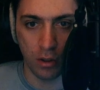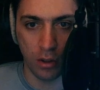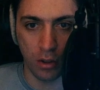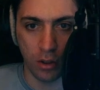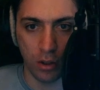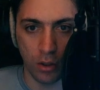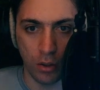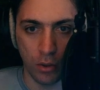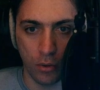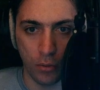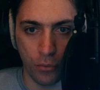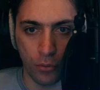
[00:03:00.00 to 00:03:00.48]

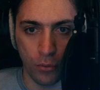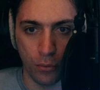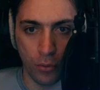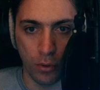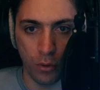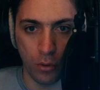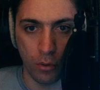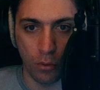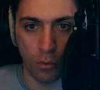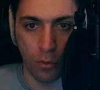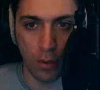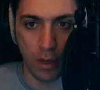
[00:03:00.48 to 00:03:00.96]
of
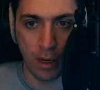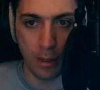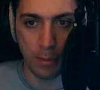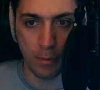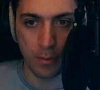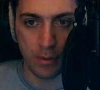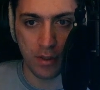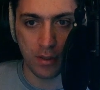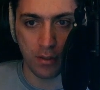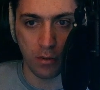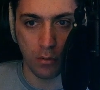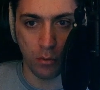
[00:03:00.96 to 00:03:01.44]

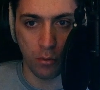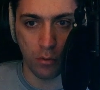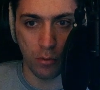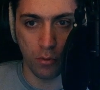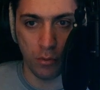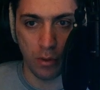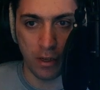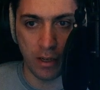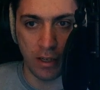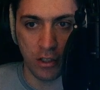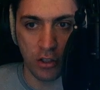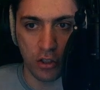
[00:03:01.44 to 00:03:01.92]
wraps,
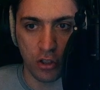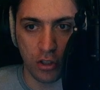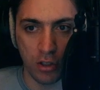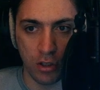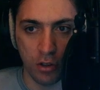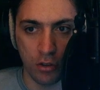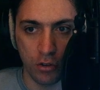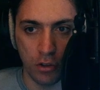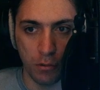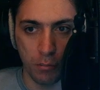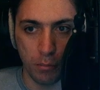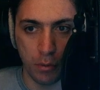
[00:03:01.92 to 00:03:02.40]
ranged
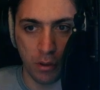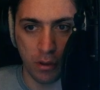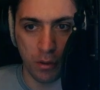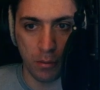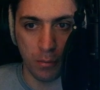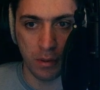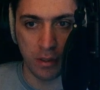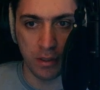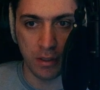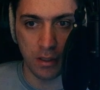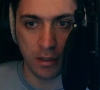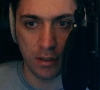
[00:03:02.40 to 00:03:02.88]
audio
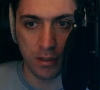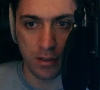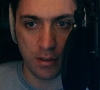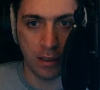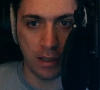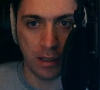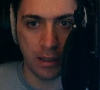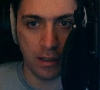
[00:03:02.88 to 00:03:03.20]
parameters.